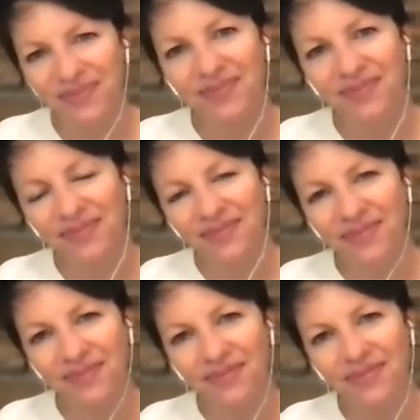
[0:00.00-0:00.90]

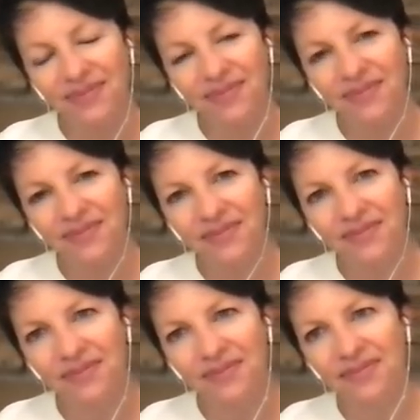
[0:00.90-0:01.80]

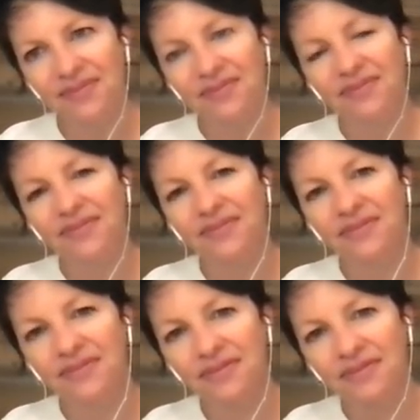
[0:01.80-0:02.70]

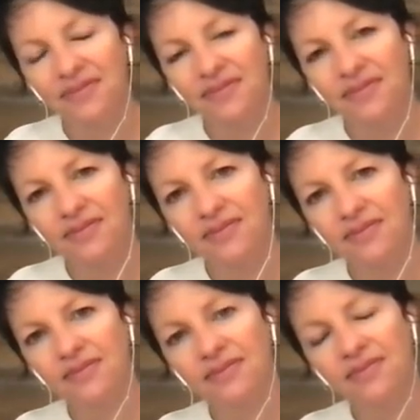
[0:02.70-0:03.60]

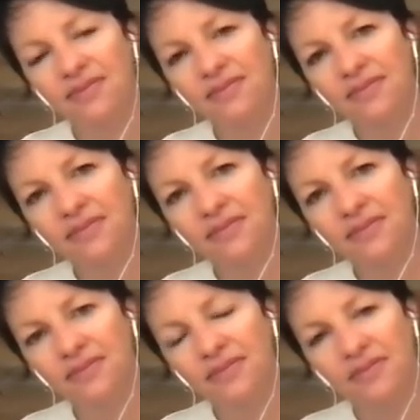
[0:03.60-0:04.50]

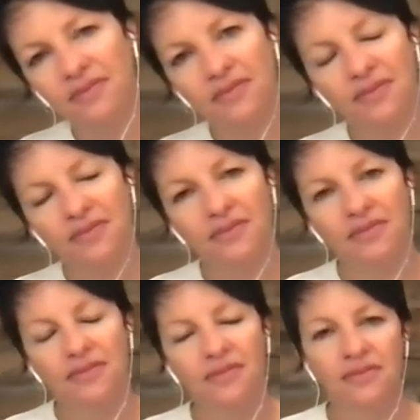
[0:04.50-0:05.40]

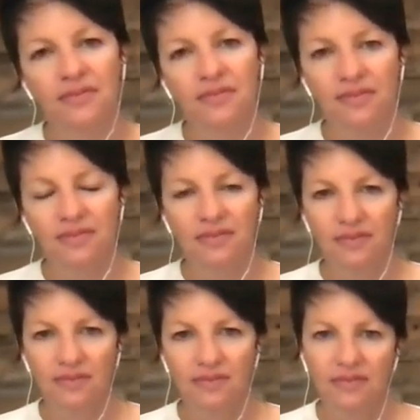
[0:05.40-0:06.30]

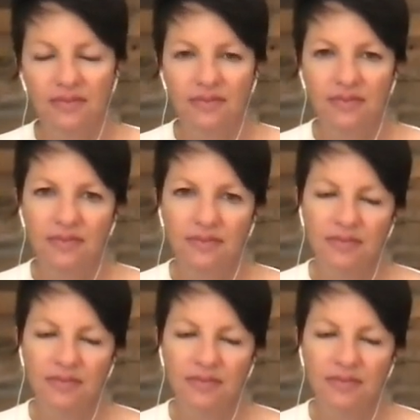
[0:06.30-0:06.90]
[no speech]